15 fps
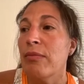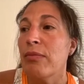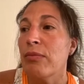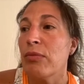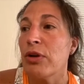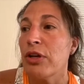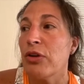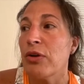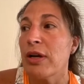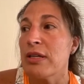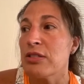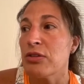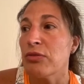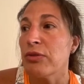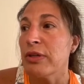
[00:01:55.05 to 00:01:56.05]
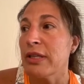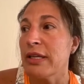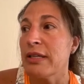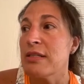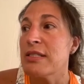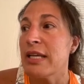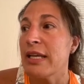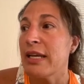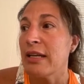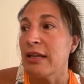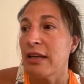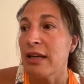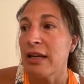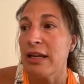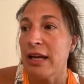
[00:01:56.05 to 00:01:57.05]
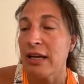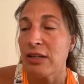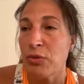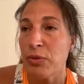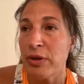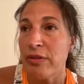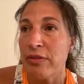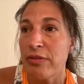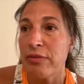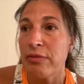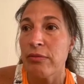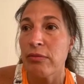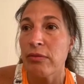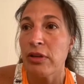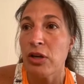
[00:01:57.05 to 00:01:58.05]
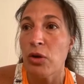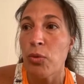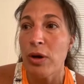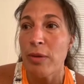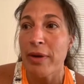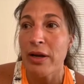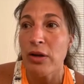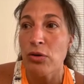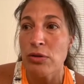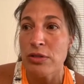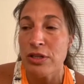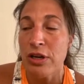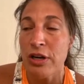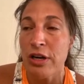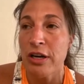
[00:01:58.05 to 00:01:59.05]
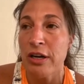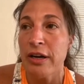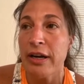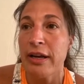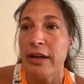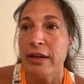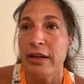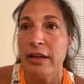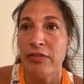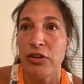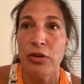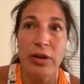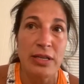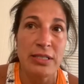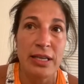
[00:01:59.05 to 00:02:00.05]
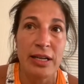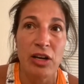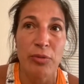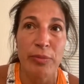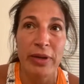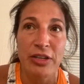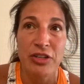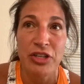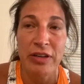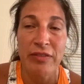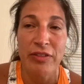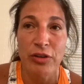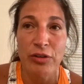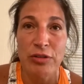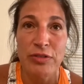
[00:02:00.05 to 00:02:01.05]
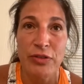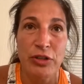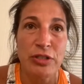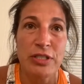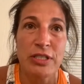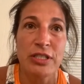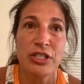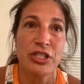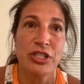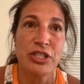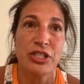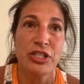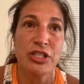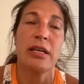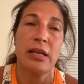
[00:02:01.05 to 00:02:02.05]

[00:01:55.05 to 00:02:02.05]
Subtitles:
where you guys are really seeking to connect with, you know, what my goals are and if you guys can help me achieve those versus just